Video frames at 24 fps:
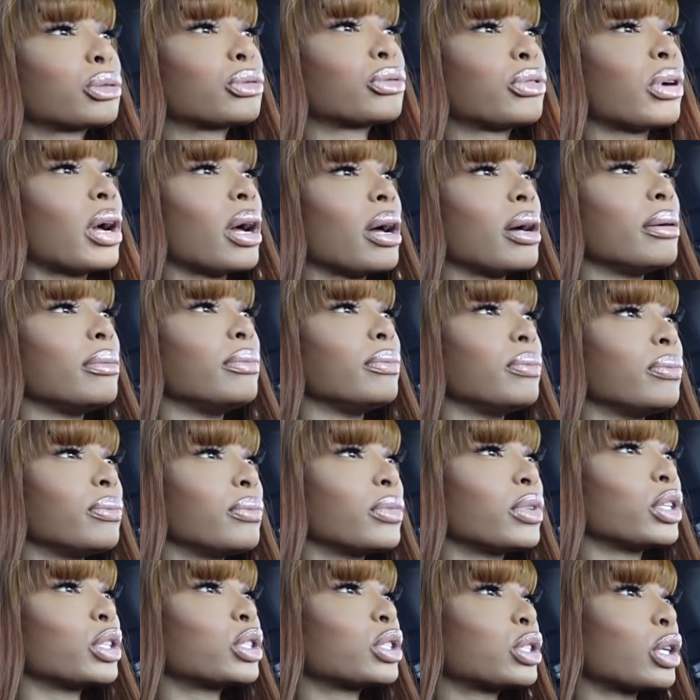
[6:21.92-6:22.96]
from
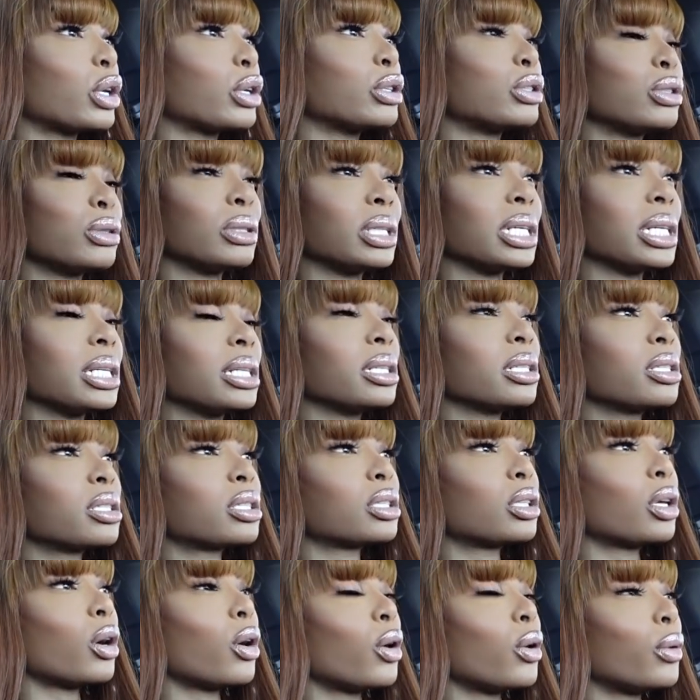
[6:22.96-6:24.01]
the surgery.
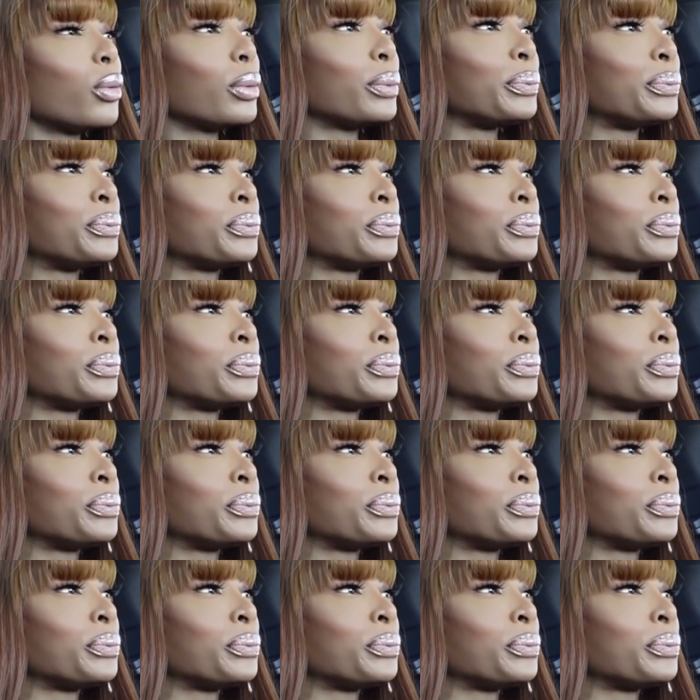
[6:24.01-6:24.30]
So.